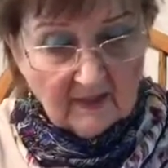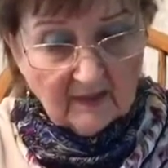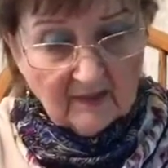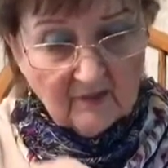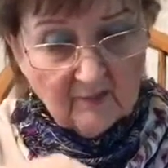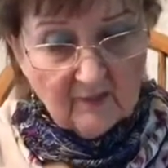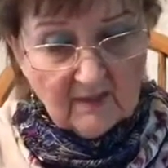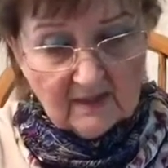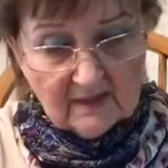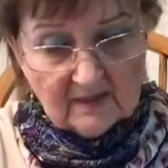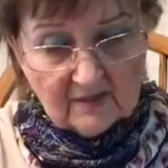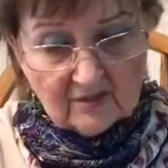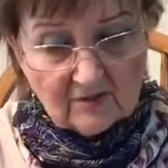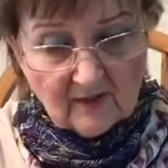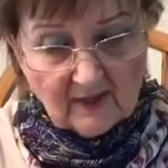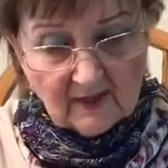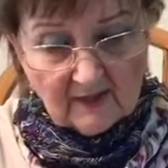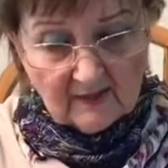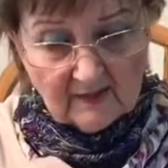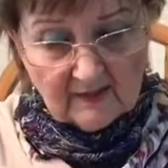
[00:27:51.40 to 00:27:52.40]
Now you want to
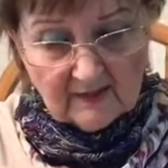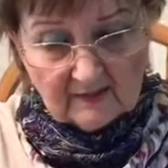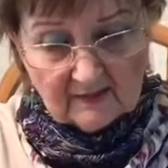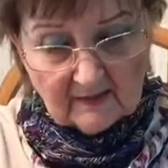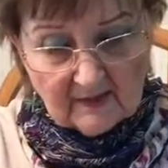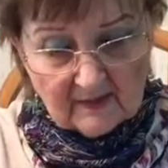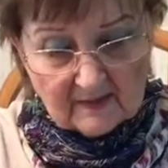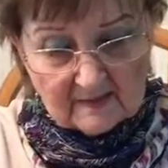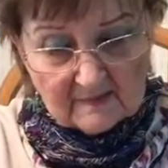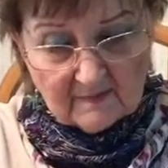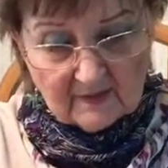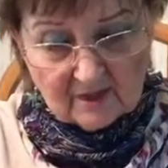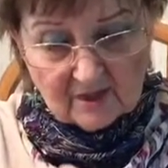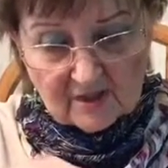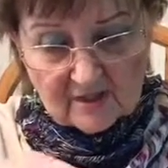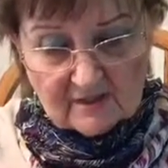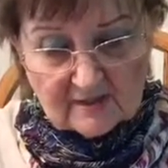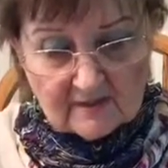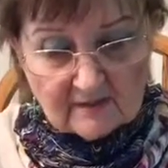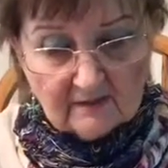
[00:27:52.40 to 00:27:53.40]
try and get as
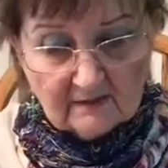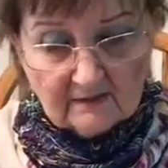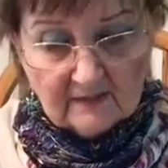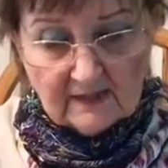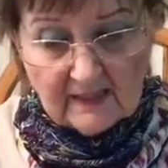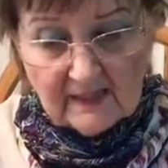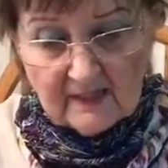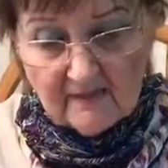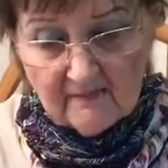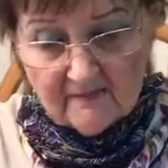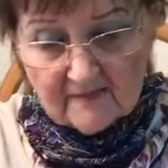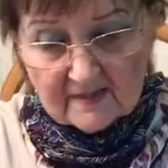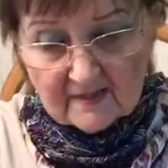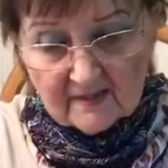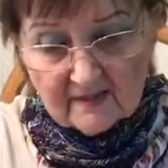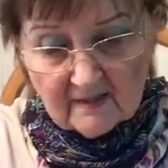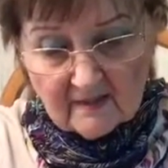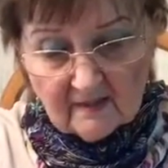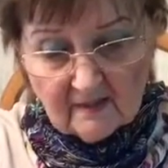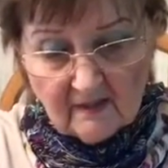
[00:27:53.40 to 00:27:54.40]
much as the
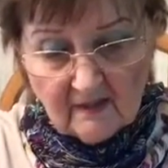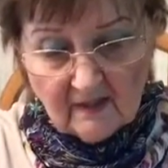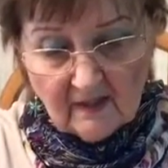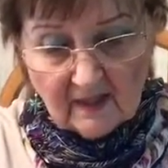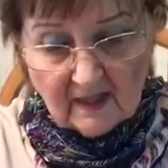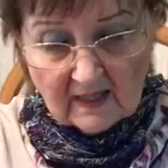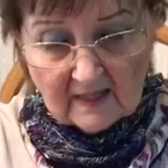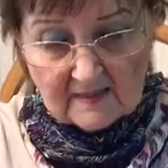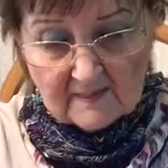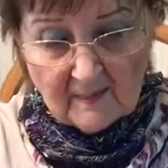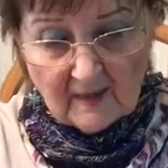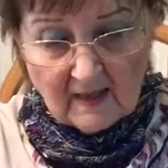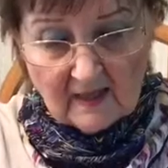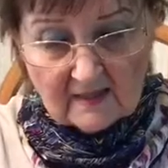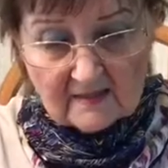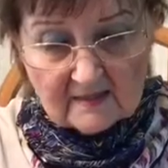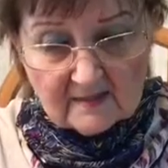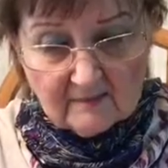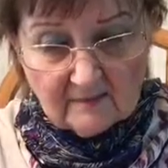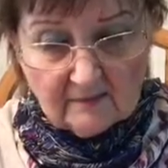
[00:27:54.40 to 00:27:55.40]
leaves as
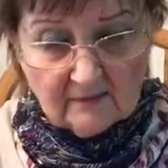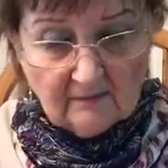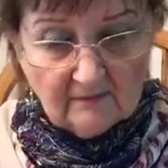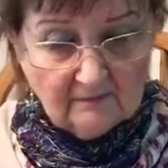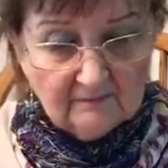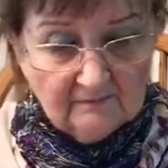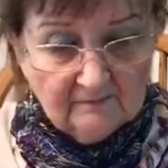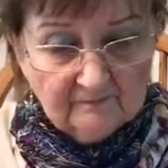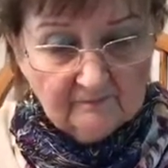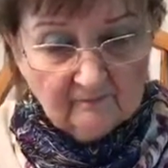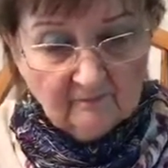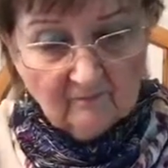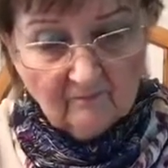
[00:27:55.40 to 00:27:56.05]
possible.